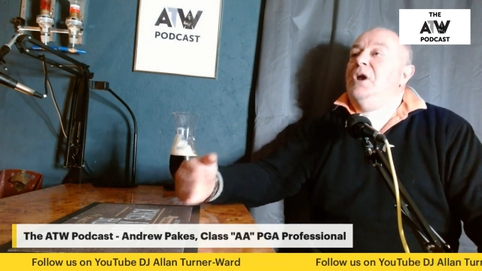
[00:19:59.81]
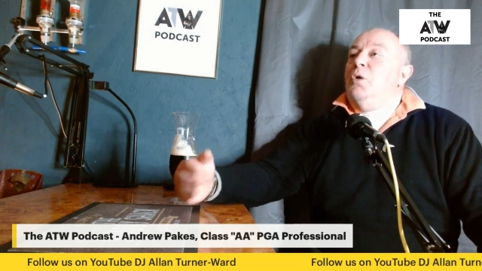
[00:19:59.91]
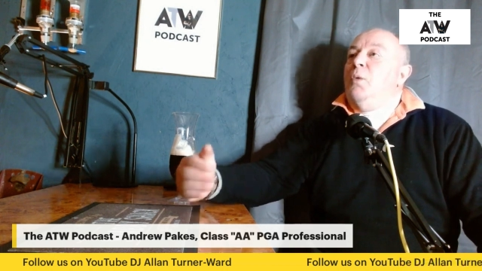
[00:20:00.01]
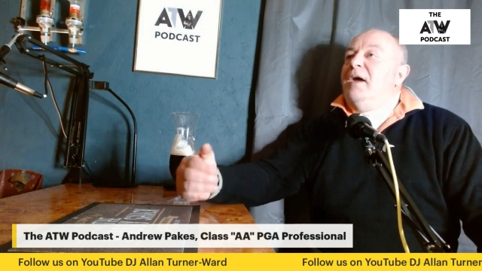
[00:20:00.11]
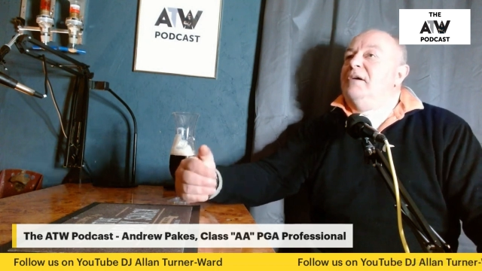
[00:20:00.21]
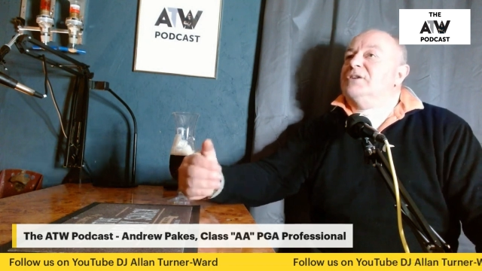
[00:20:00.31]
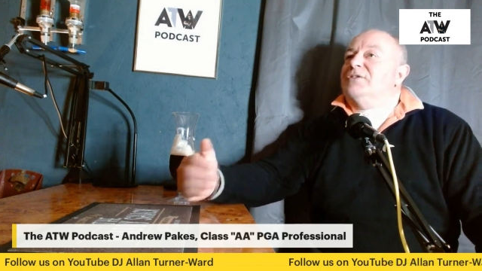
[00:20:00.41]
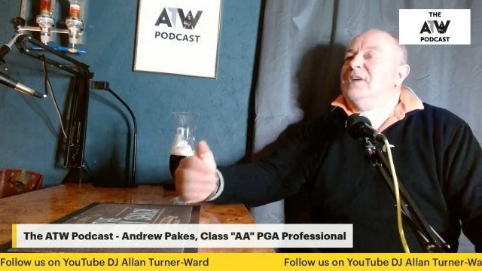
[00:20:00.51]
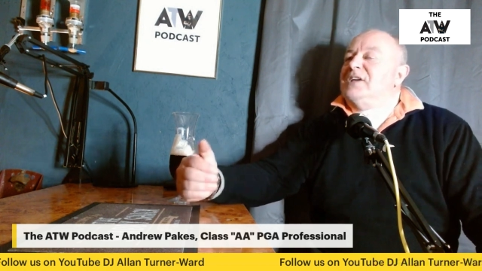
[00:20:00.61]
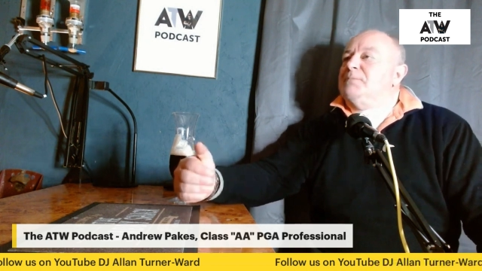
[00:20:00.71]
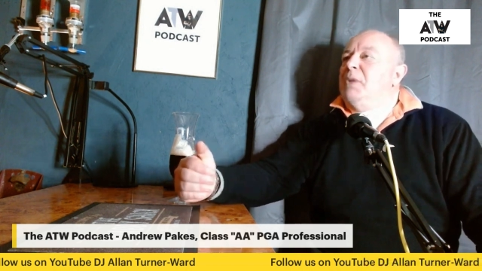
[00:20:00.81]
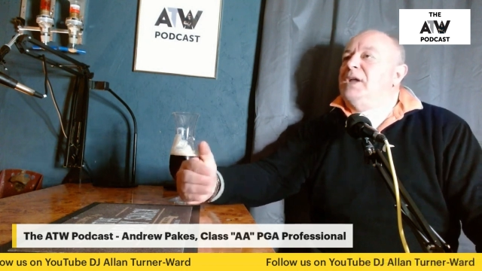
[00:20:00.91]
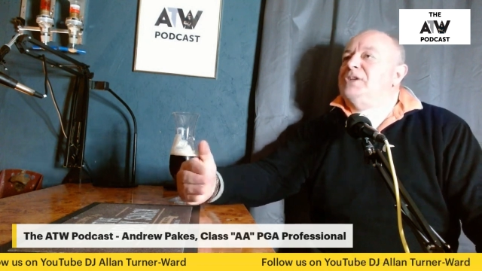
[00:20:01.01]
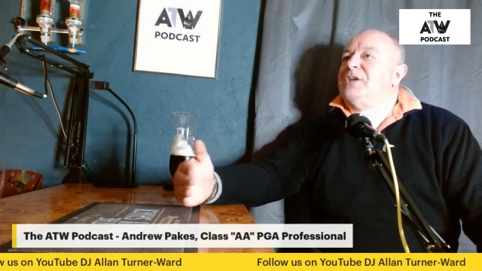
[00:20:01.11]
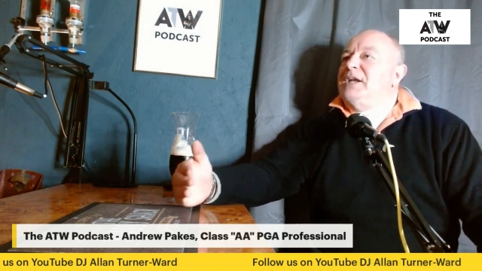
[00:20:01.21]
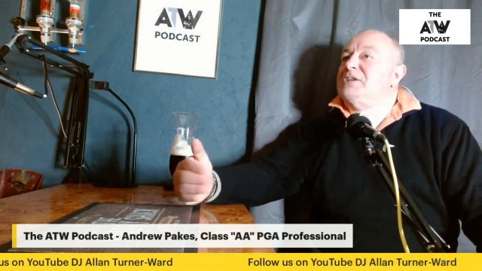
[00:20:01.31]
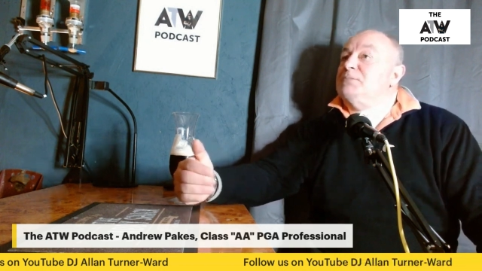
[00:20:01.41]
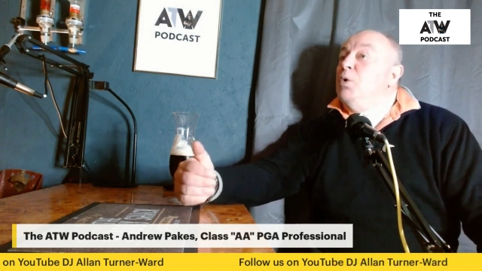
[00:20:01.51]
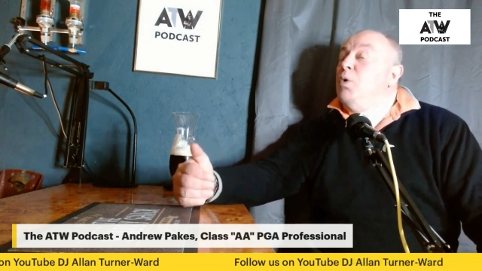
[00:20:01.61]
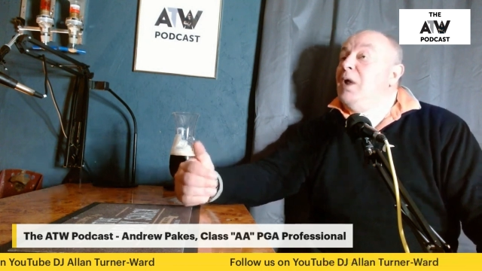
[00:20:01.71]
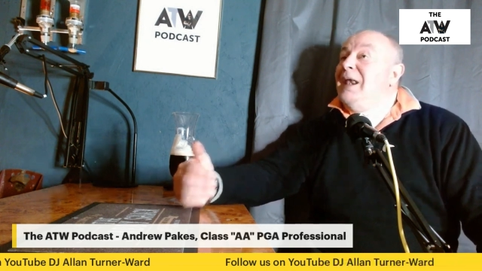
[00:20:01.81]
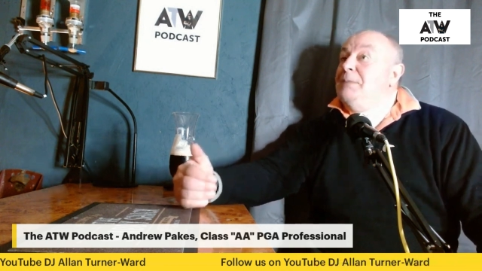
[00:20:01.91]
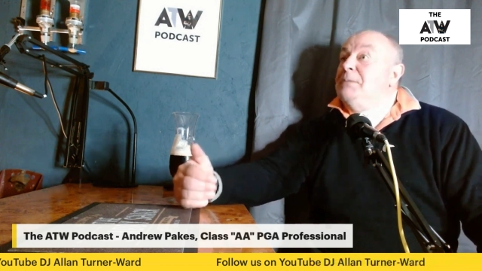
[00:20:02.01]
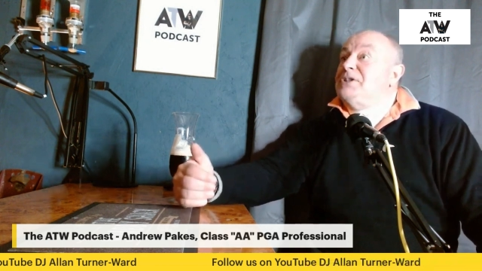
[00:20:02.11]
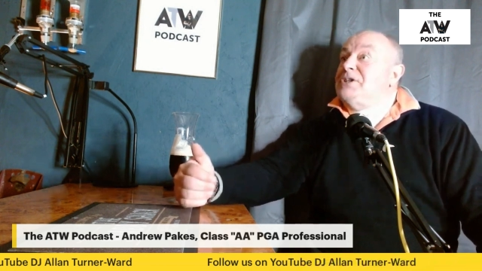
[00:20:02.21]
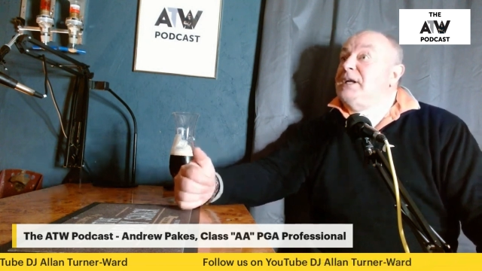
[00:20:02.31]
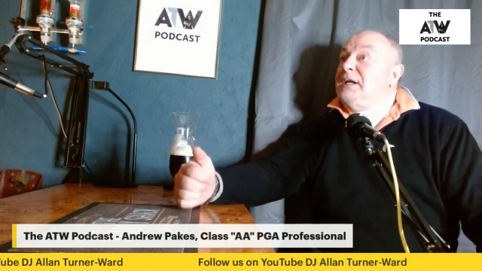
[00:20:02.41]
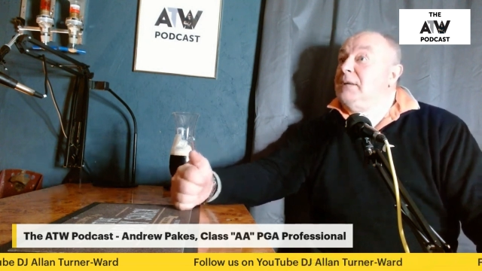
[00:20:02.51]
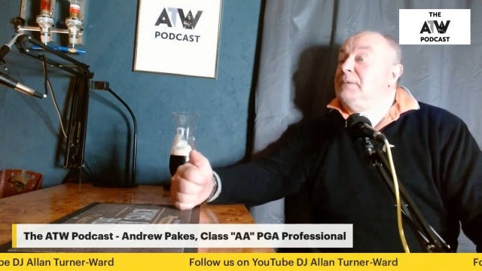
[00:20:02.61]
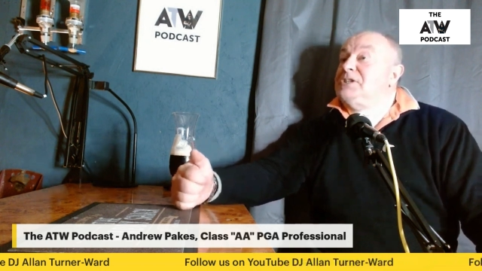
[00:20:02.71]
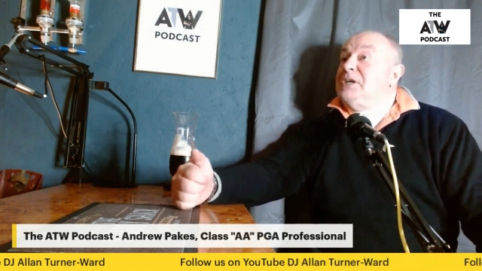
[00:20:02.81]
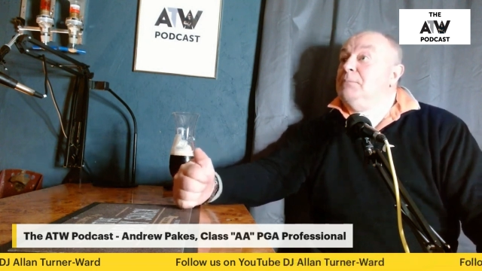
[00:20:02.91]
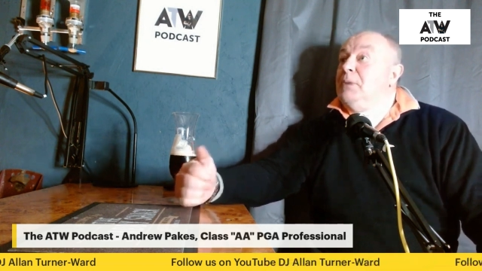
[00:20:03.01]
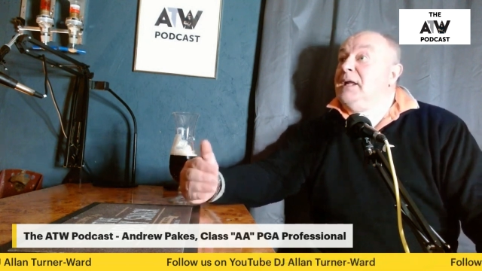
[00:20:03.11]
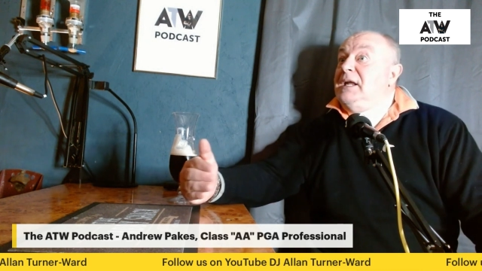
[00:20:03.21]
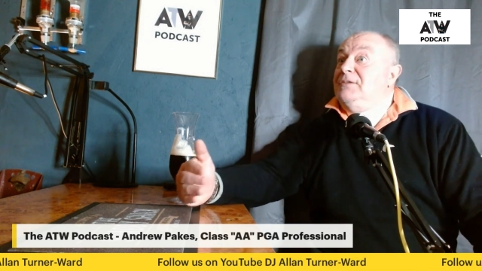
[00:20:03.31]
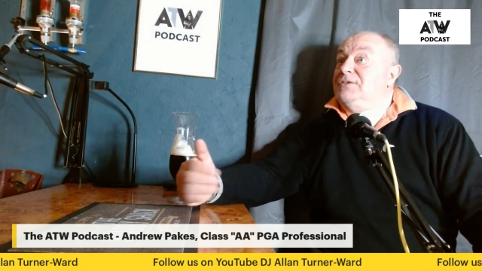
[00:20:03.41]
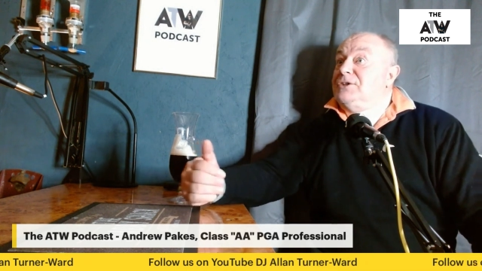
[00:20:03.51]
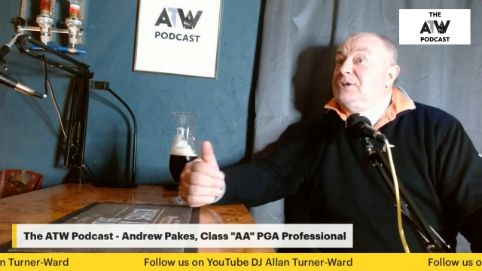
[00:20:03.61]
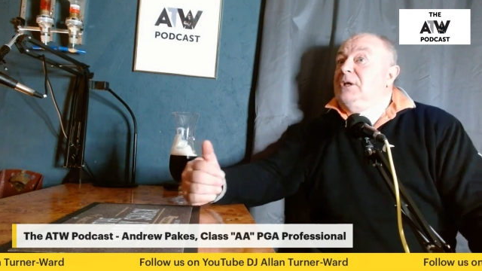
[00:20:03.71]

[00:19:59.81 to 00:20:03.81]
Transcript: whereas fixed mindset is more limiting beliefs,